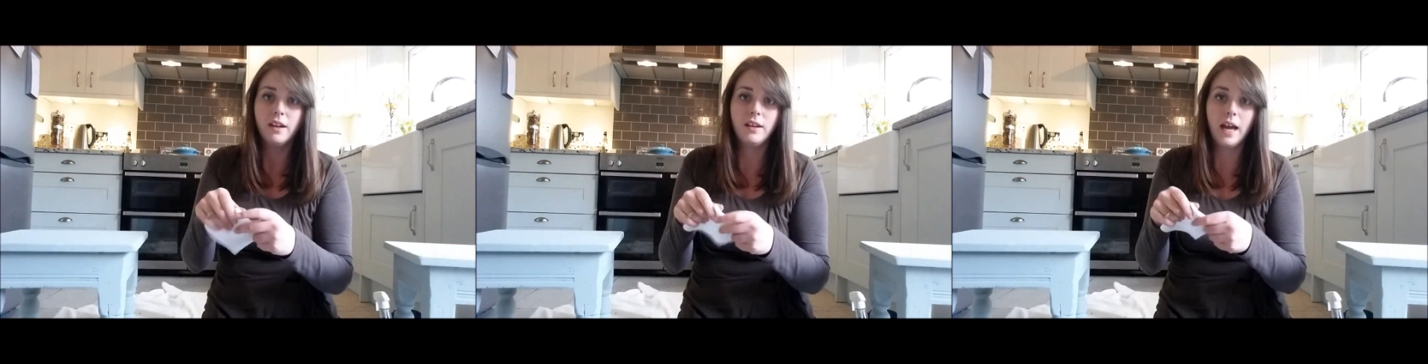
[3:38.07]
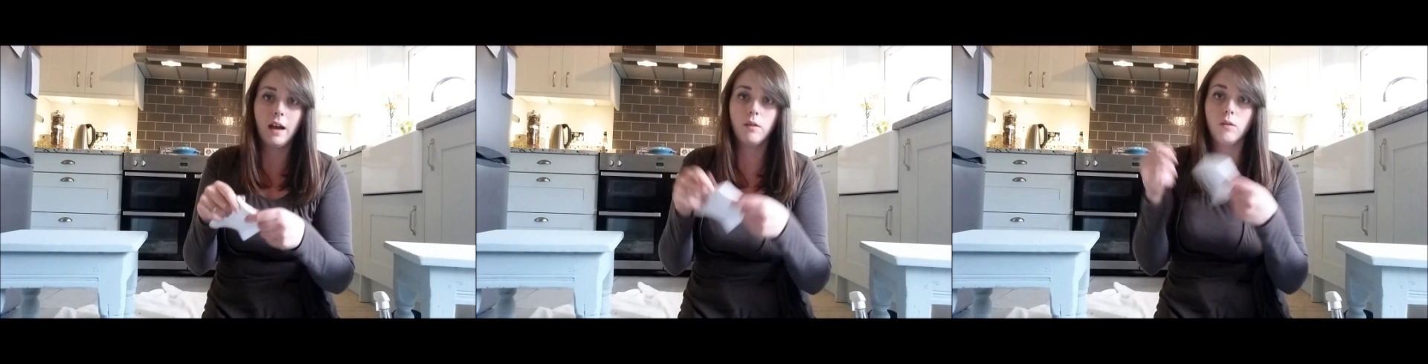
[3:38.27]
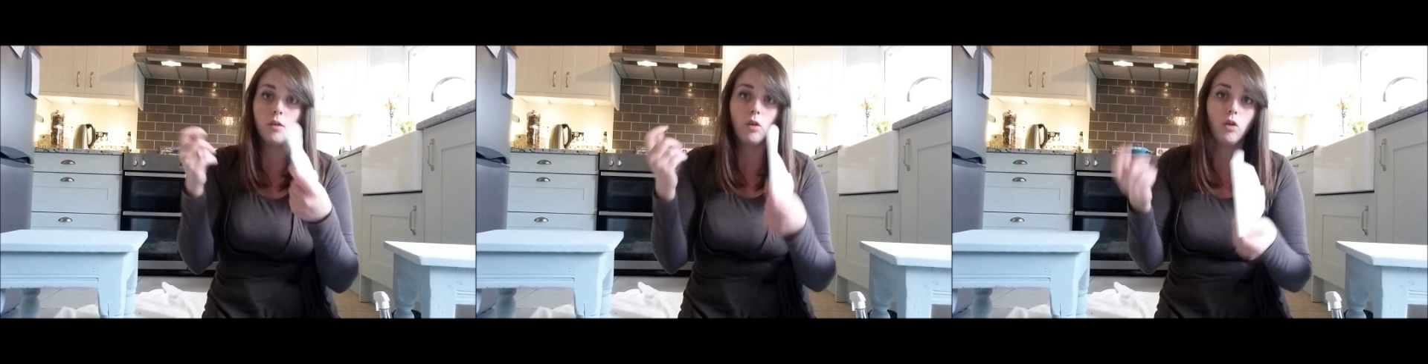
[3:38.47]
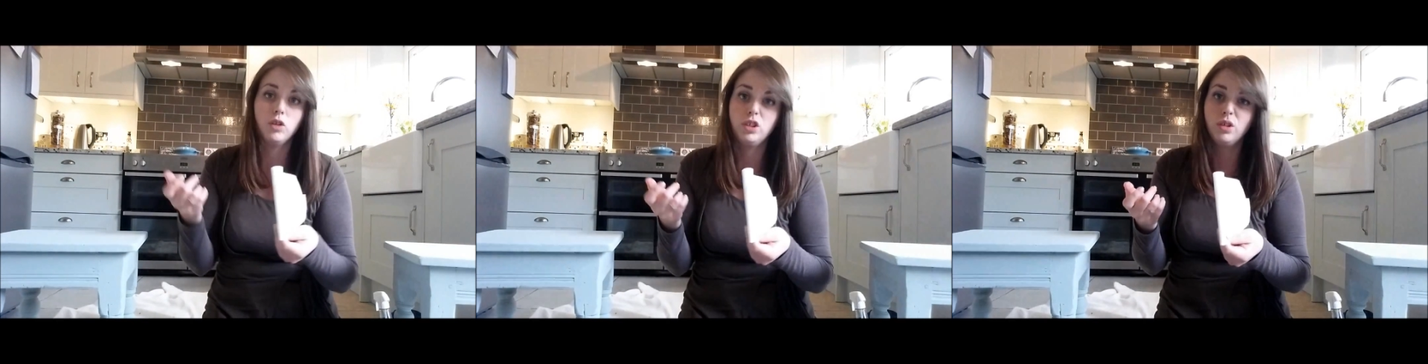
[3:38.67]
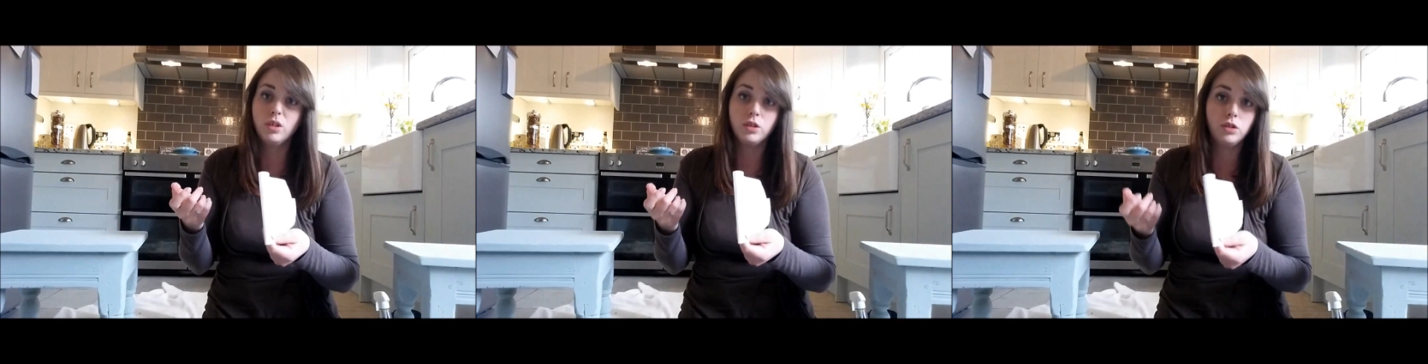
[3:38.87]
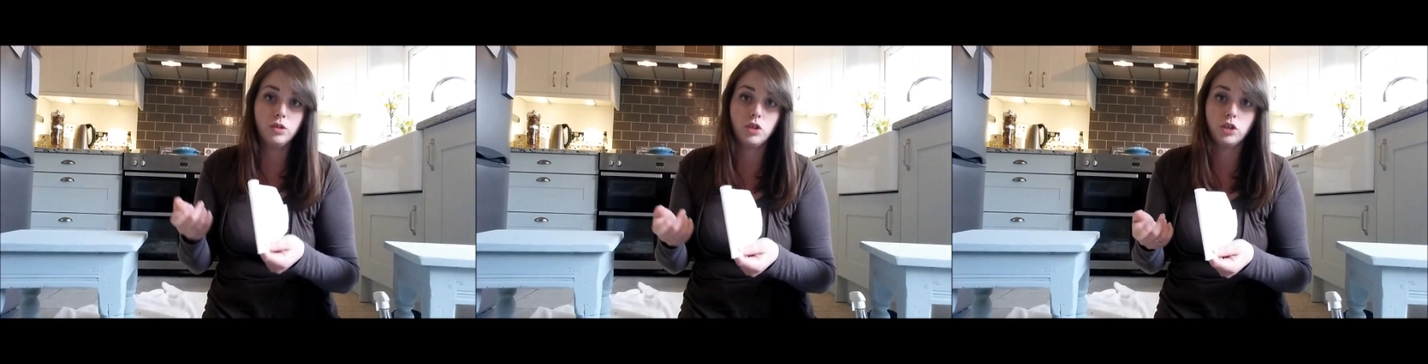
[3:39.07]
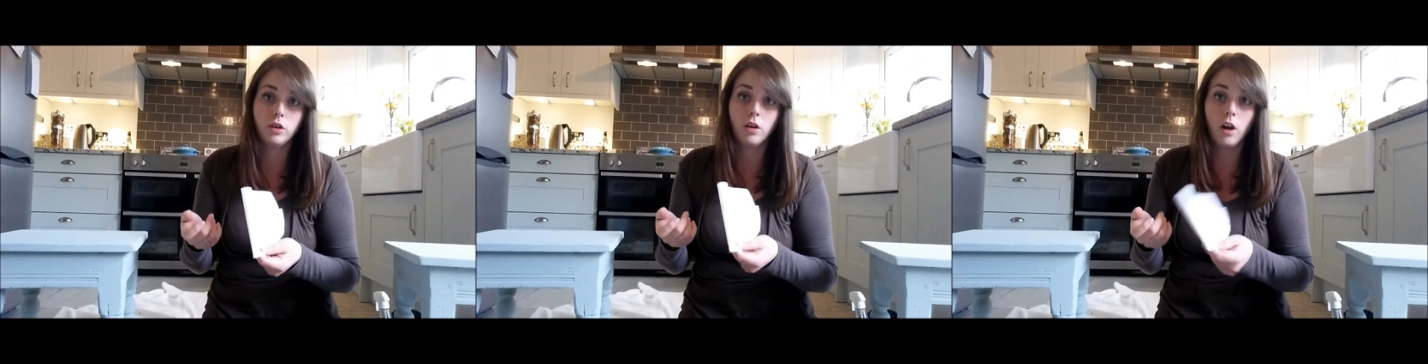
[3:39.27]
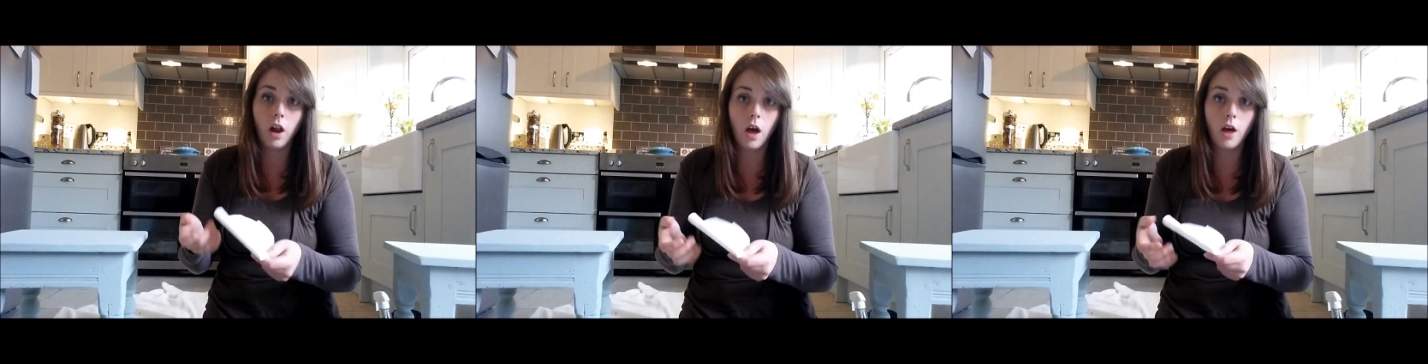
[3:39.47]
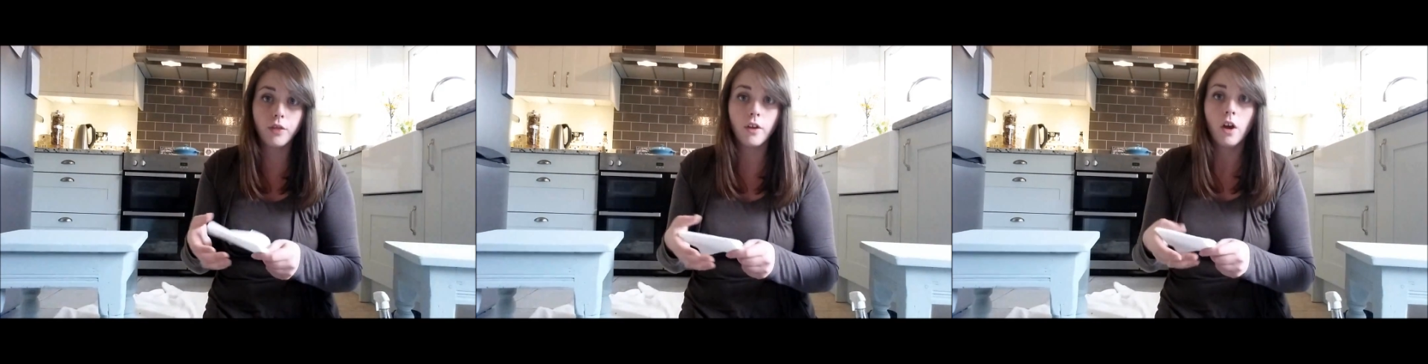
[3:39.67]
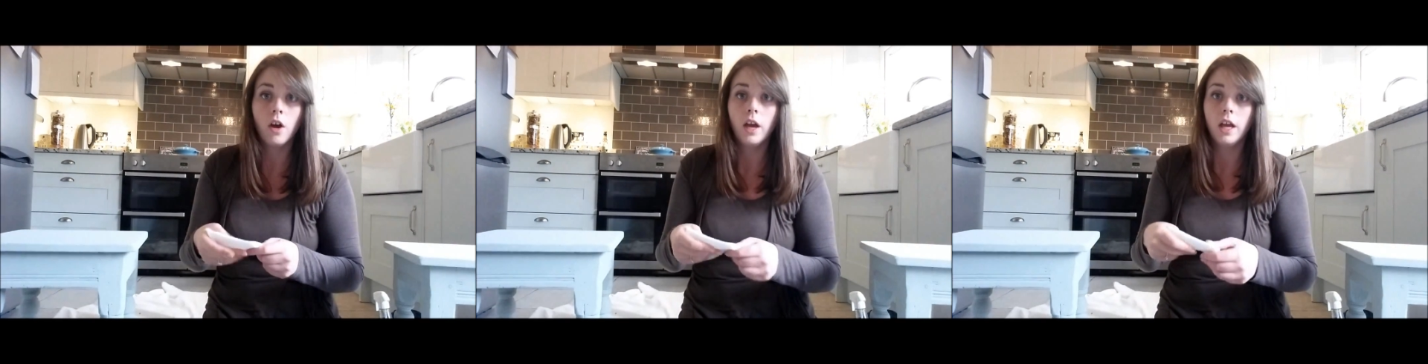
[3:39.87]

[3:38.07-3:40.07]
Now, or you can use your cloth.